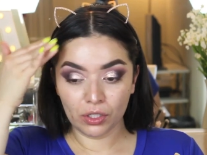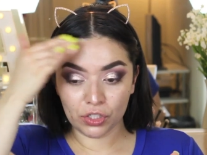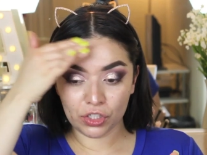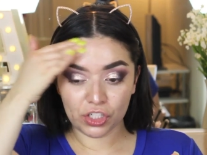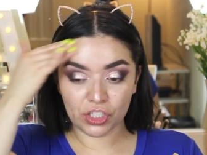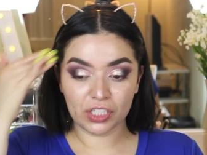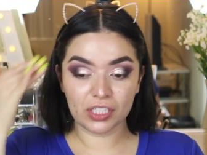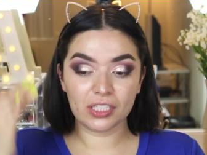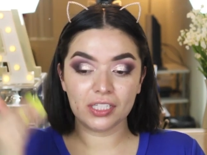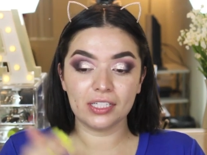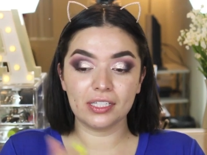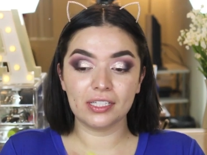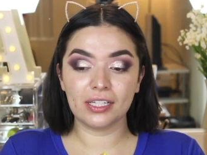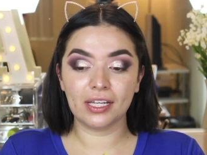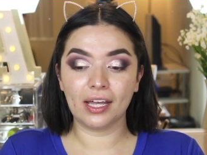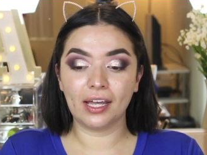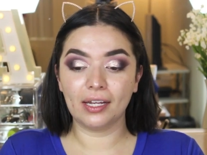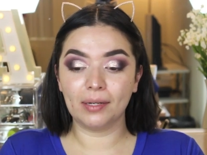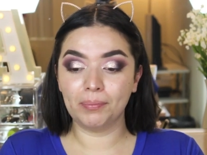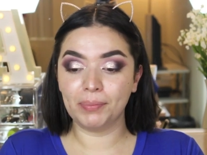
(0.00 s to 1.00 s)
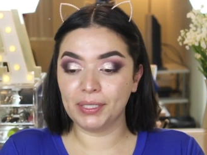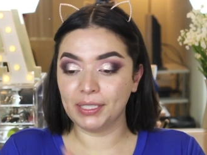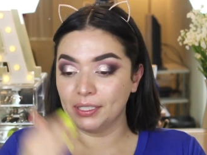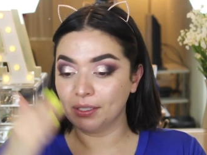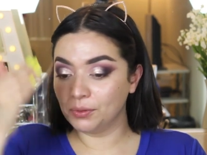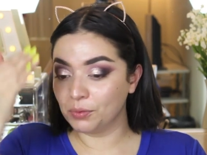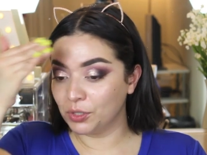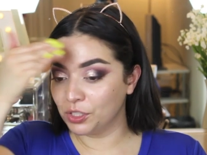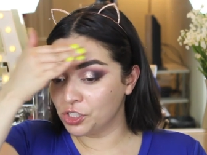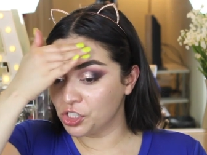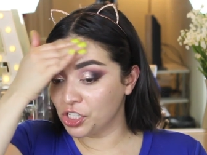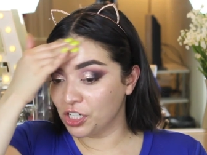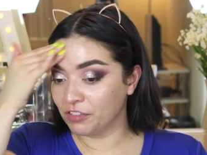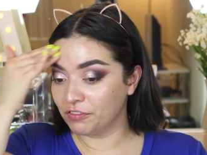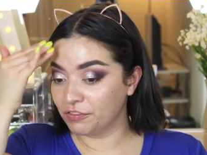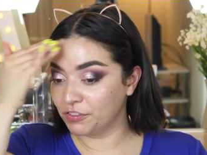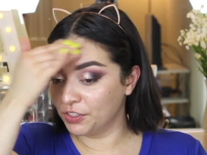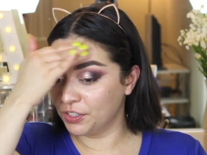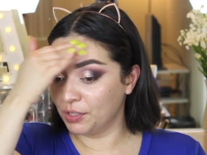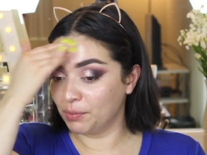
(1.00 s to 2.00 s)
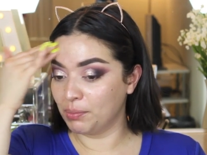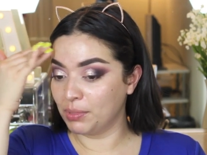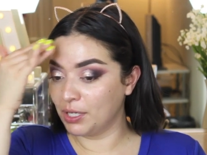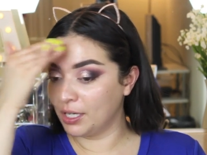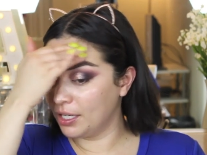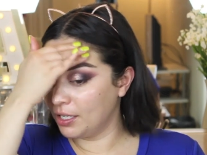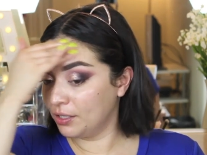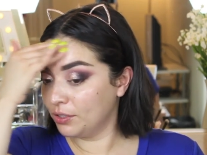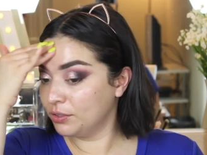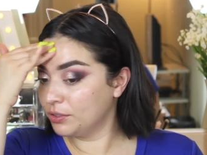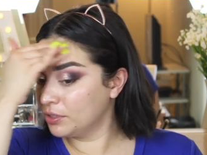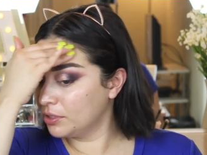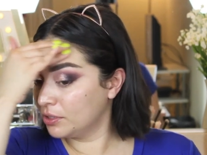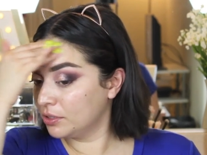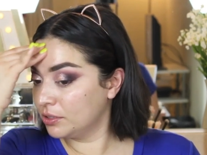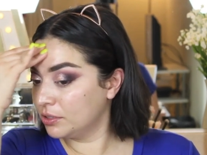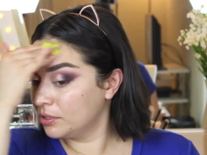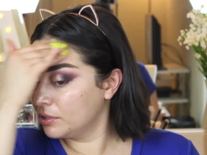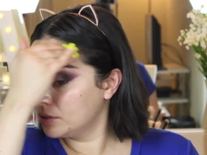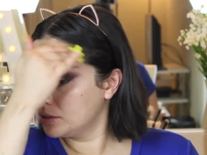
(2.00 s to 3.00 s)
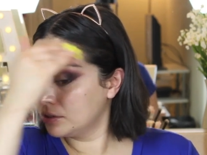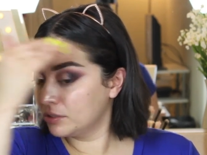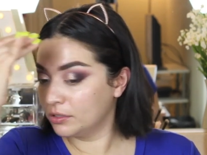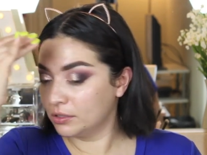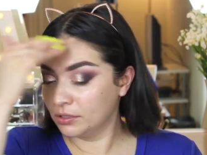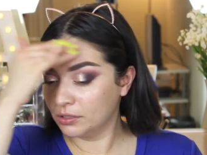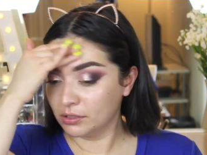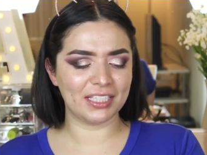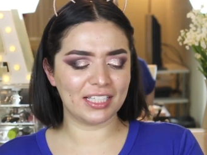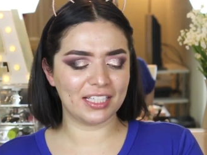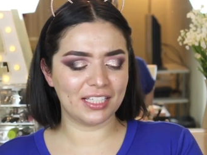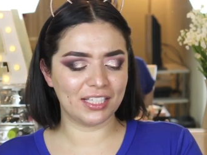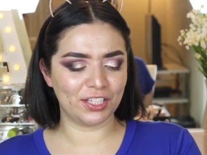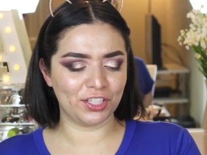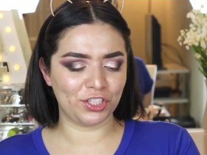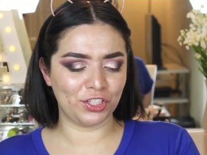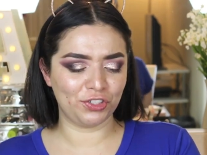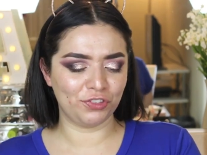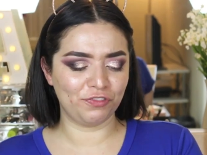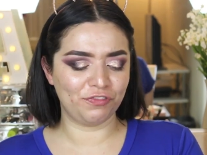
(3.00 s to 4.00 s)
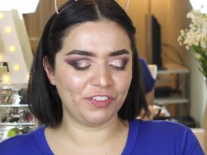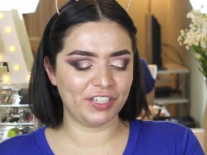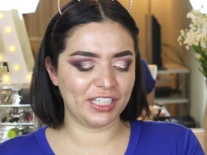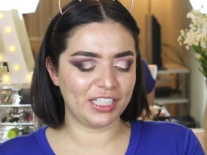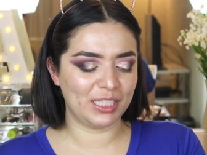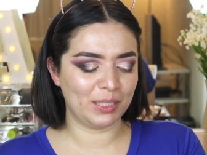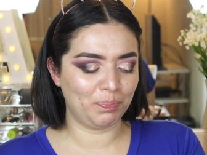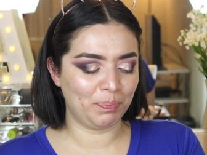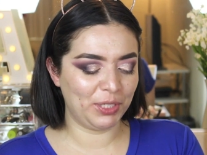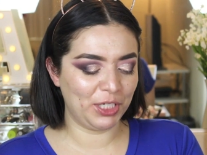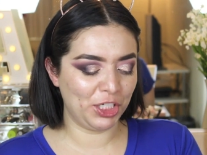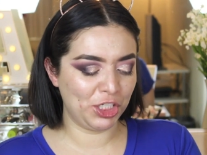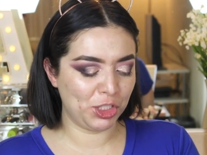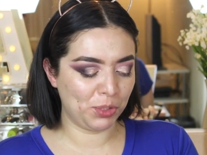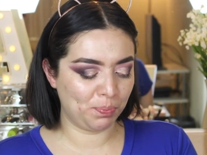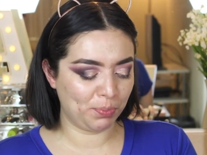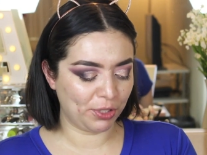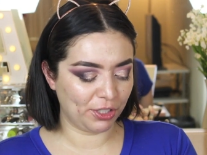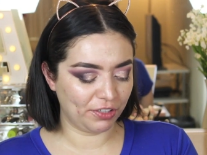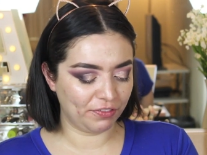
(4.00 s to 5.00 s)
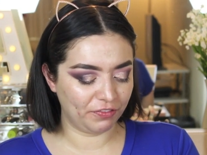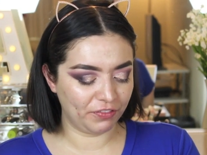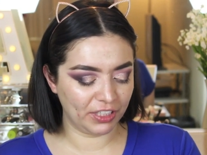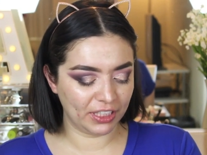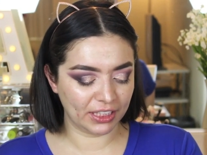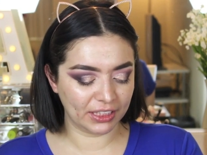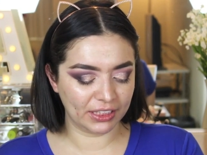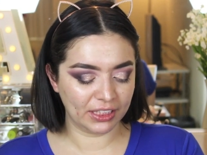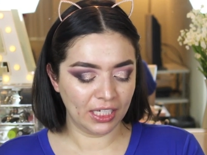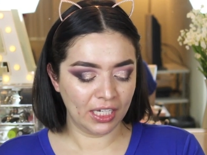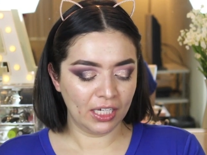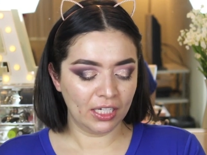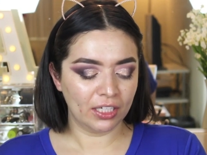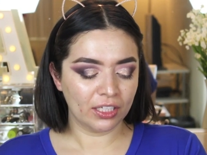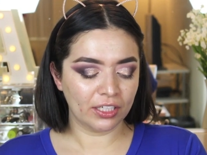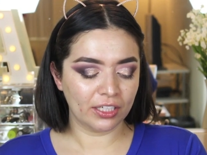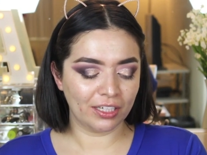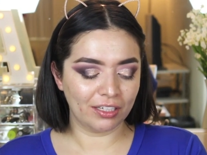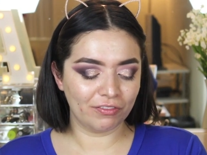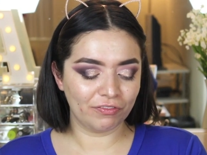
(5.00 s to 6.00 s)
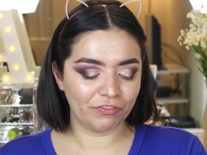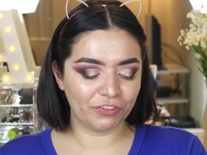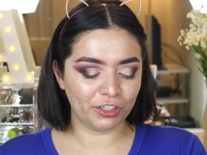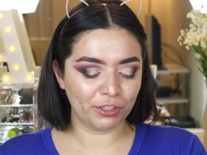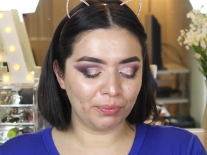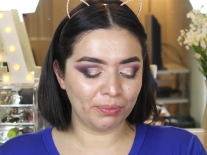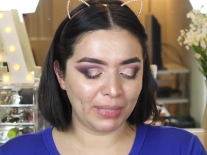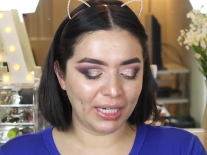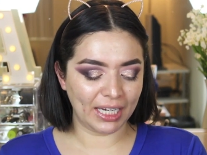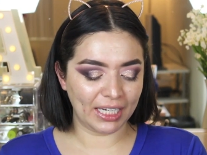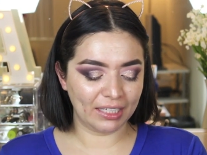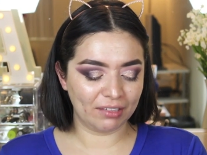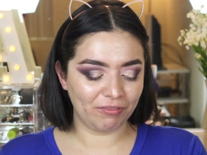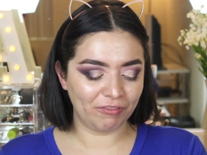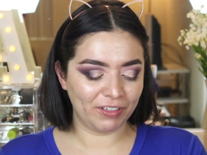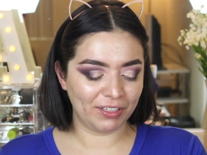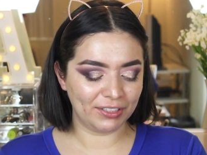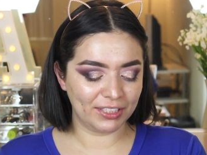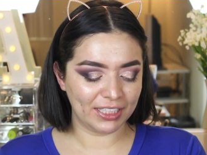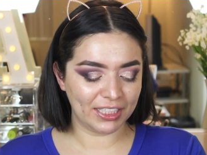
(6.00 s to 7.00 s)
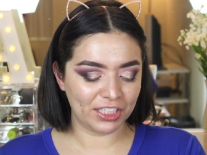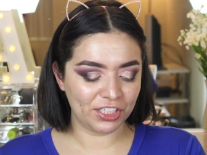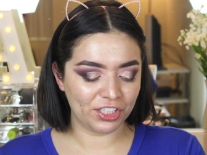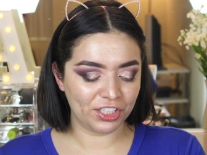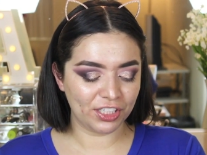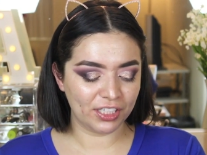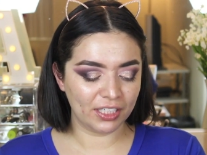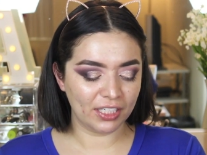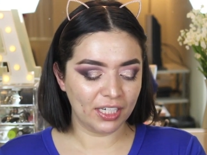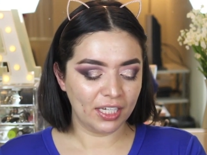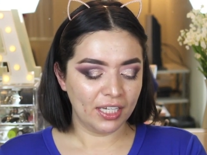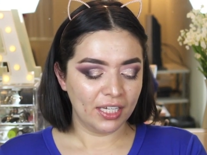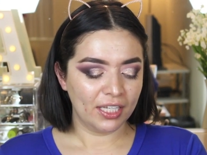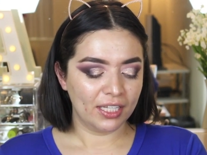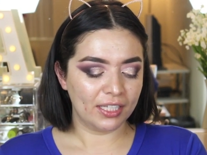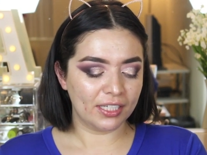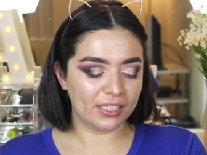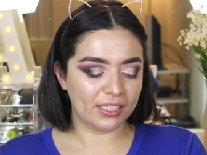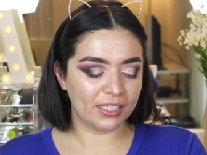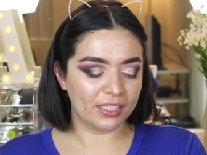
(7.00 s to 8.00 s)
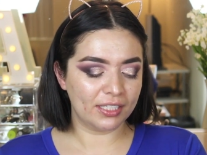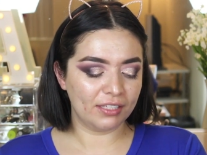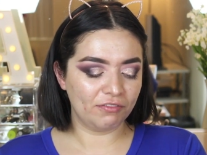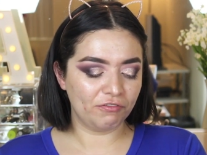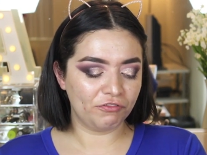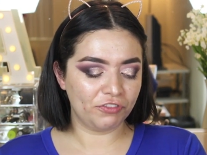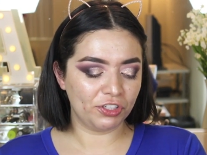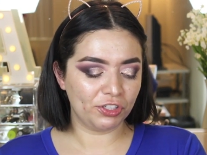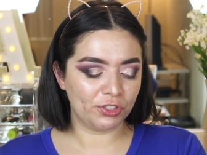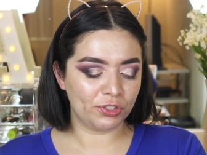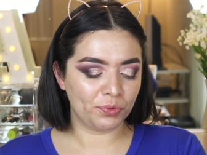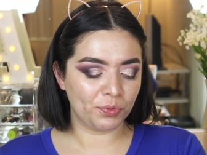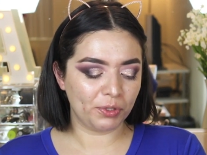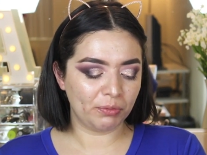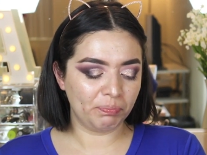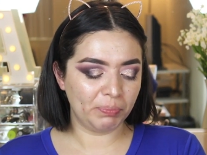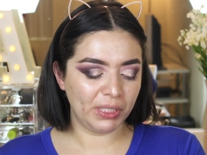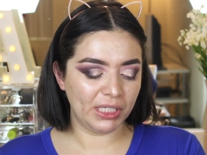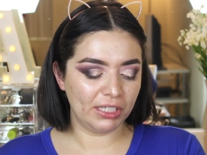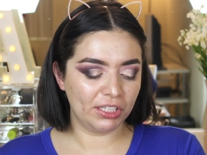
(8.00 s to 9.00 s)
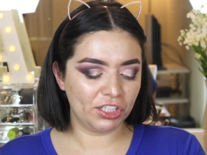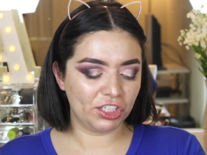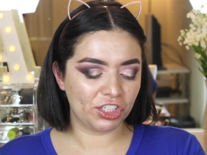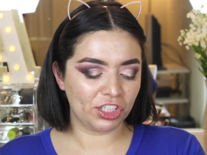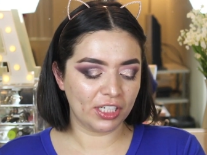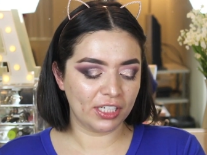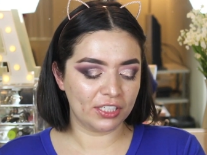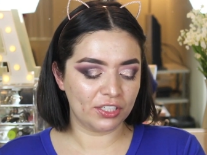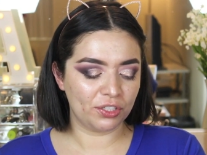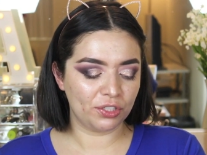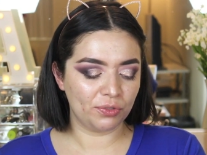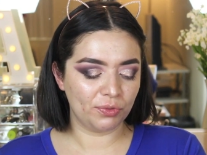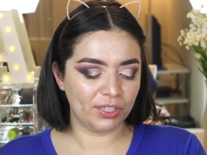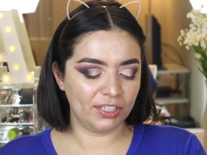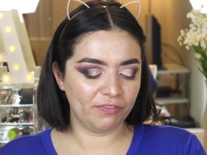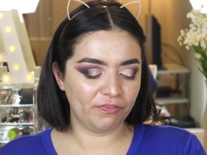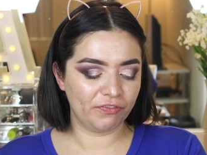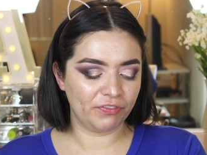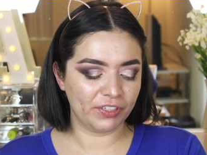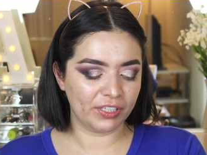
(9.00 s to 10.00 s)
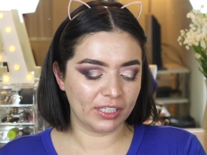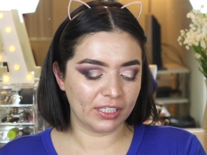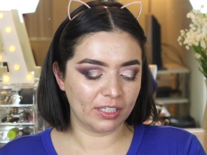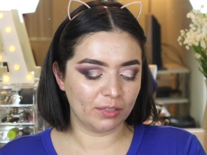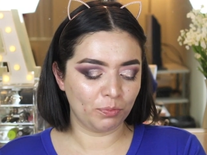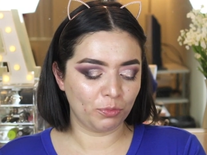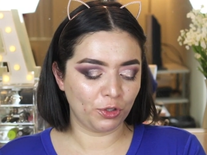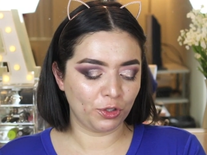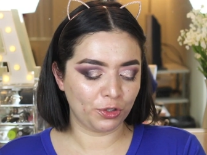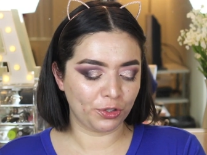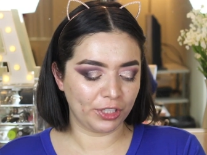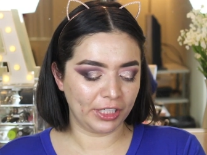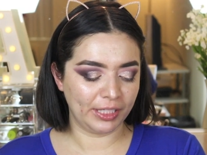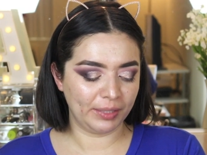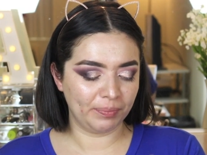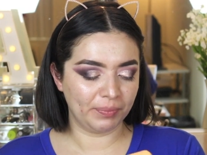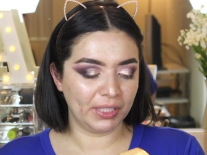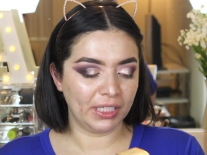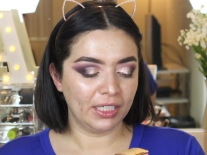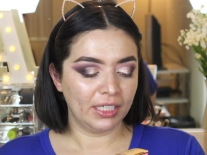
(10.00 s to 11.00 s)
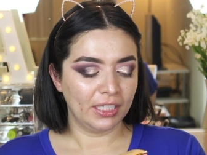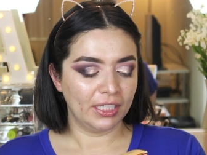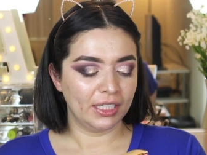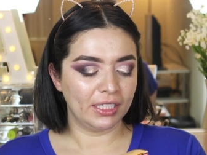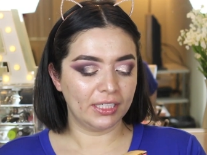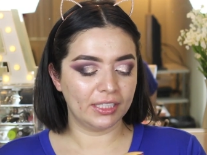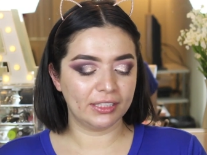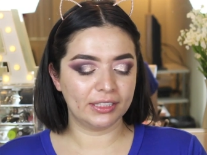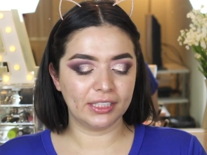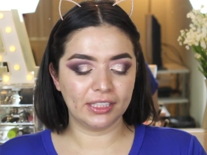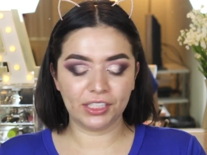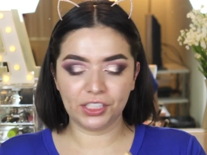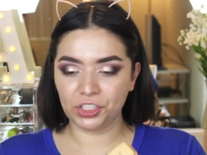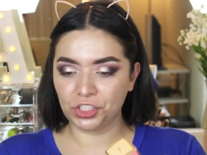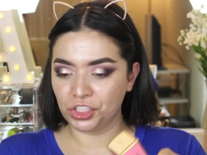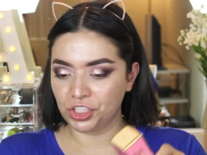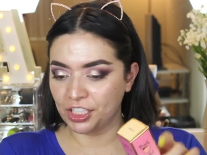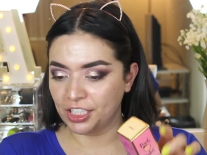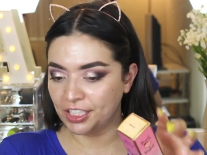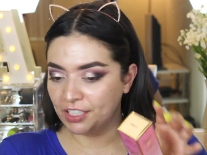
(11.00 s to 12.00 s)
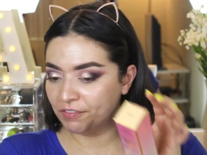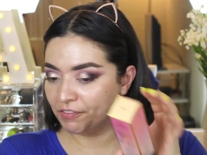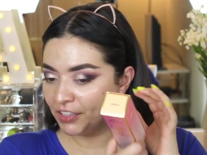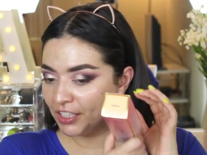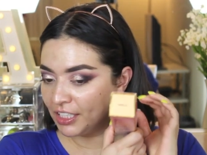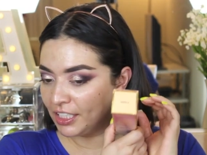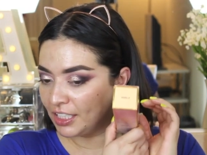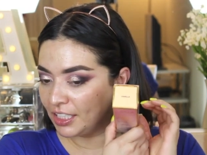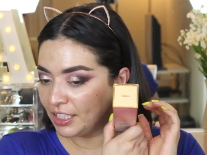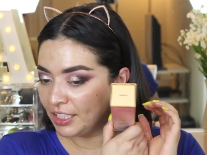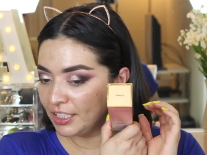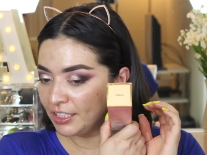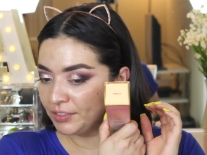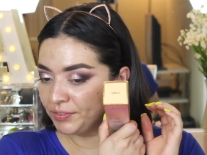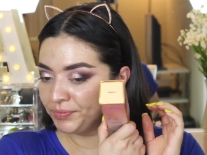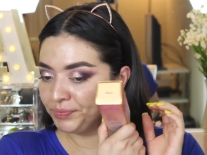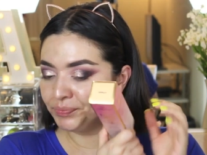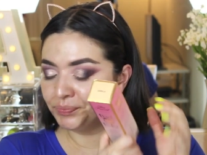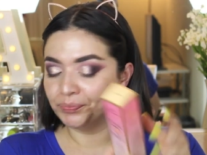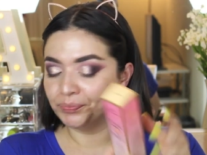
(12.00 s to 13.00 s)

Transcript: Just a tad bit. Watch out for the brows. This is the Too Faced Peach Perfect Comfort Matte Foundation. This is infused with peach and sweet fig cream. It is in the shade Vanilla.